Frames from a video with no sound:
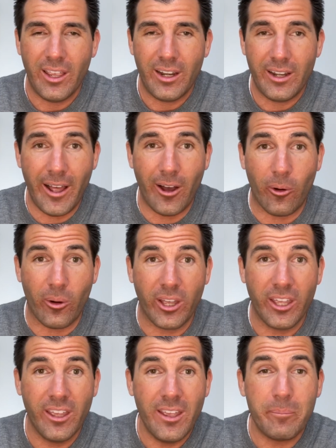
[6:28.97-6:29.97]
No,
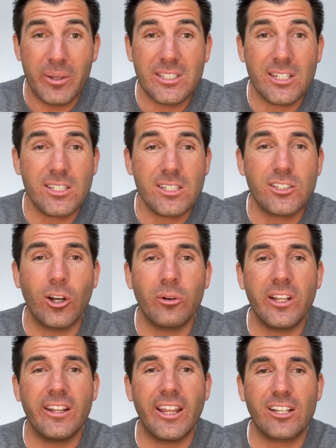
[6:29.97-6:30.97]
businesses don't
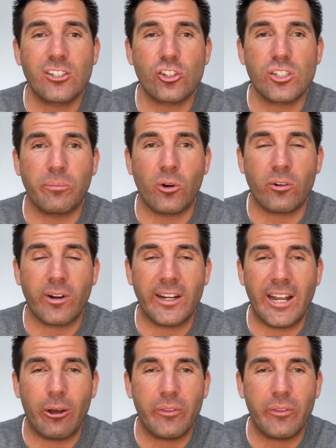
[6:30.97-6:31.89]
need the extra support right now.